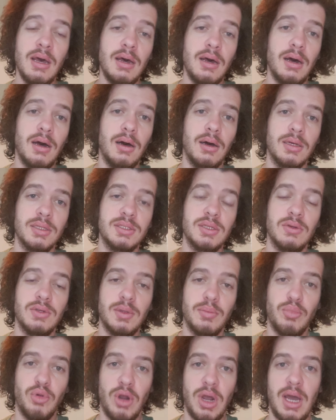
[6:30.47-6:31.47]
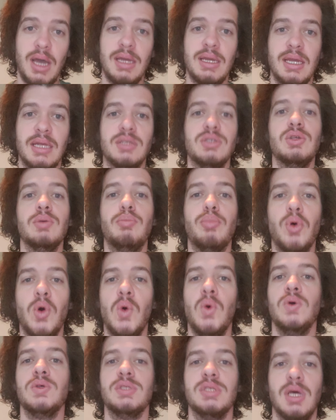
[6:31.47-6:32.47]
So to pry, again, it's to
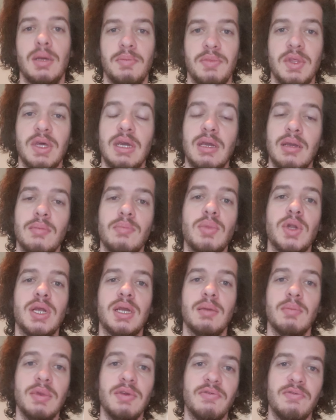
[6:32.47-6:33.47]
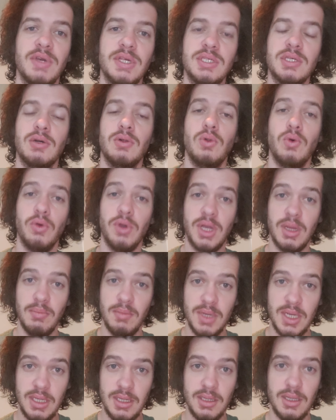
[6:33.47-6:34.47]
pull something, but it can be physical or it can
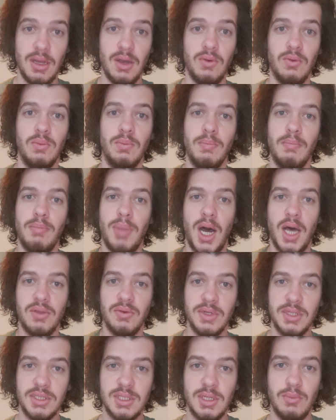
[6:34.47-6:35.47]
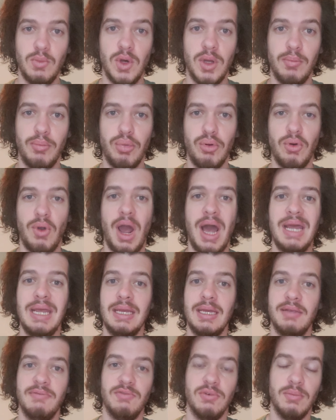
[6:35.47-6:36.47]
be, bothering someone,
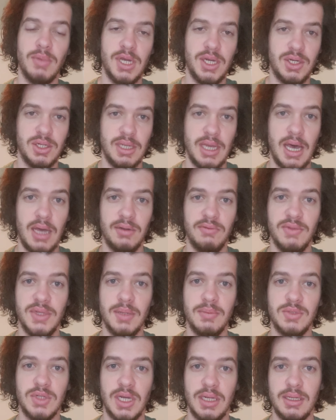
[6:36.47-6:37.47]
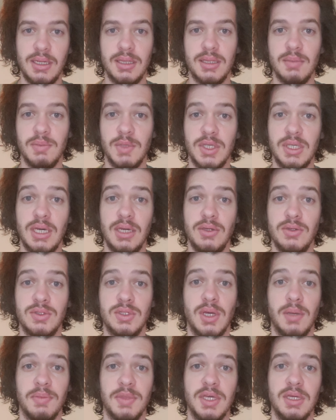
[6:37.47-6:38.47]
prying information out of them, trying to get them to tell you
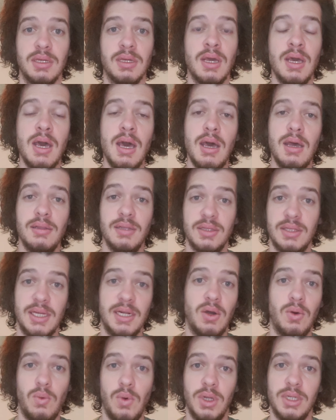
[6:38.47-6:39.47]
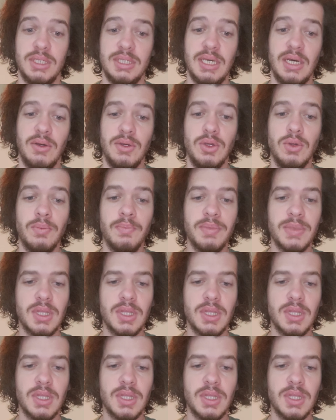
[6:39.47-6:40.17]
something that they don't want to tell you.